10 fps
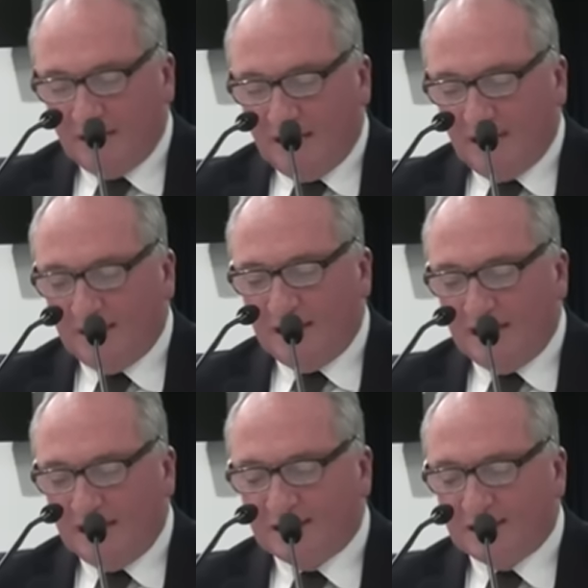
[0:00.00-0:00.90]

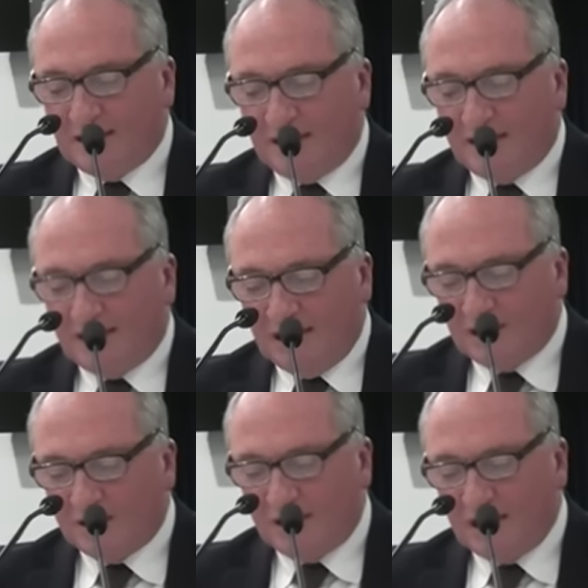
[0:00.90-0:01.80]
It is an
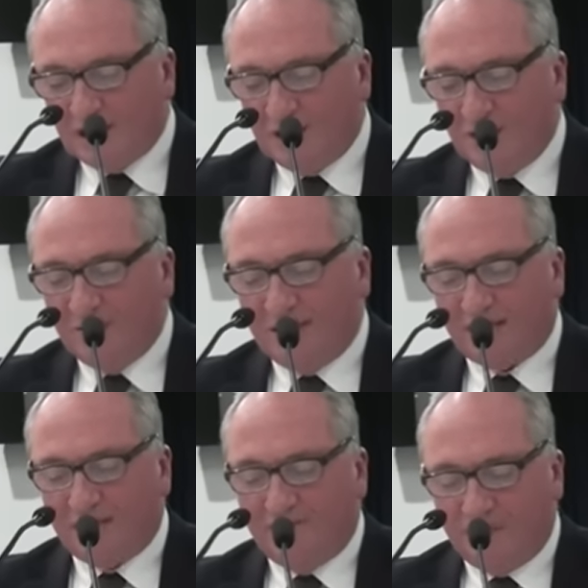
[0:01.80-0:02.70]
issue
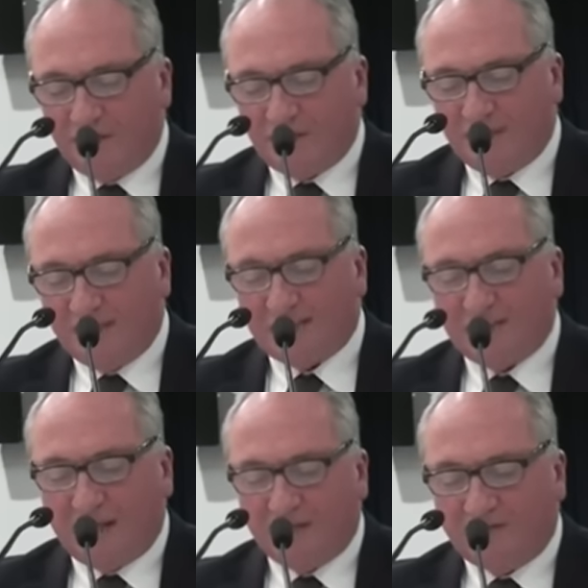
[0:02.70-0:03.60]
that the virtue
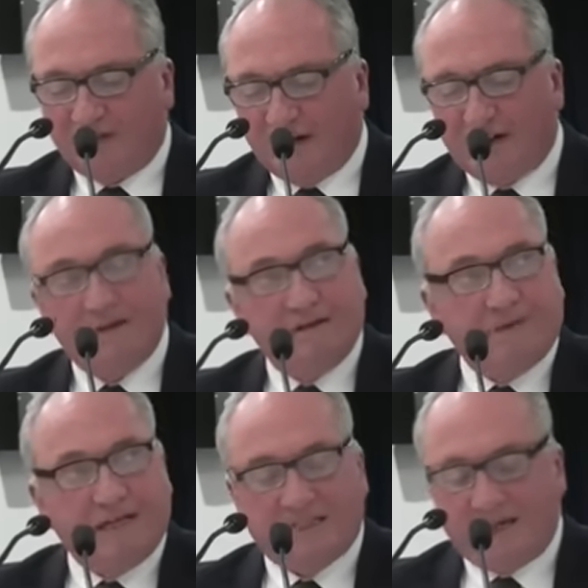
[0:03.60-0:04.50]
doesn't go as far
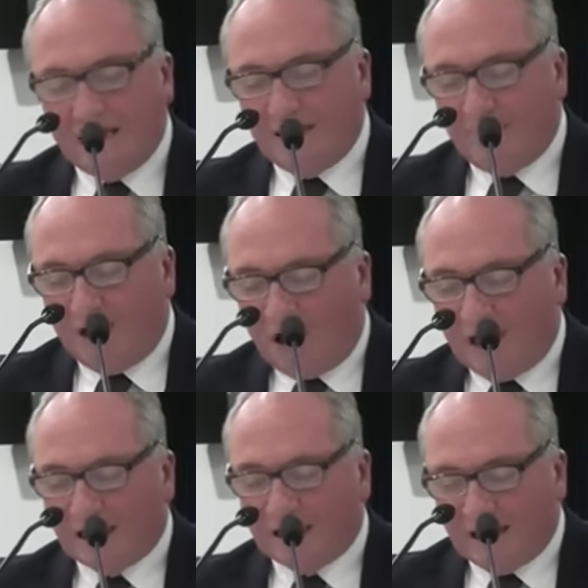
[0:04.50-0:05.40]
as getting an
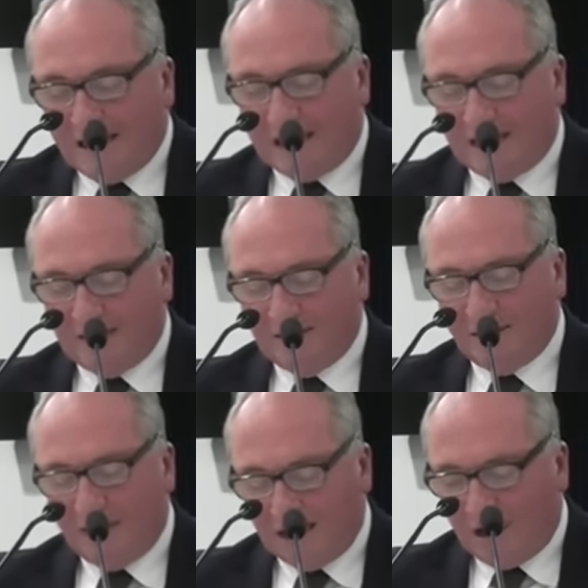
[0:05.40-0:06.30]

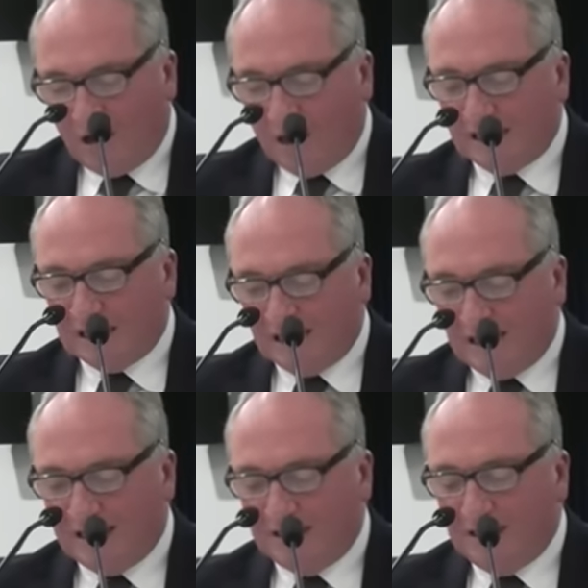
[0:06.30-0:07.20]

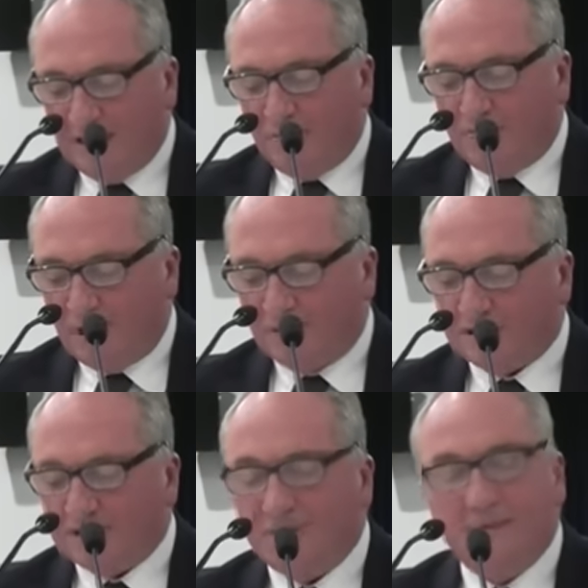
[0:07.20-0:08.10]
ironclad
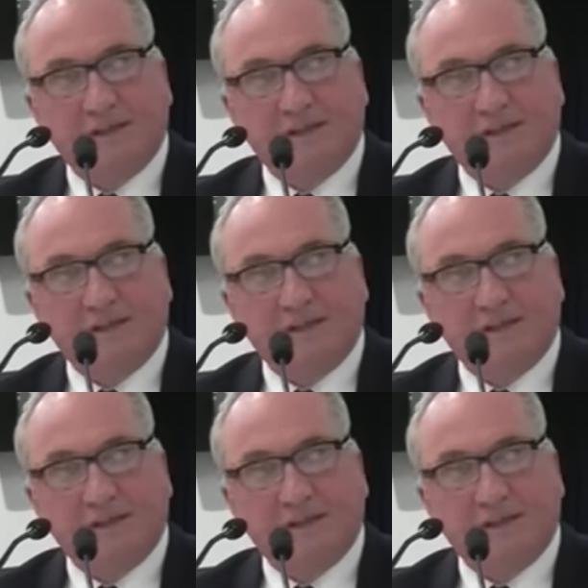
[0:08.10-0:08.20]
promise